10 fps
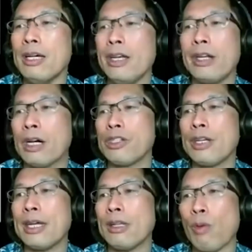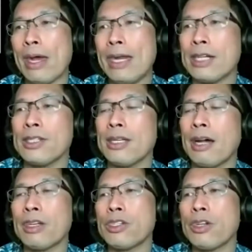You can also get the radius of
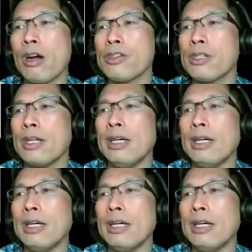the stars.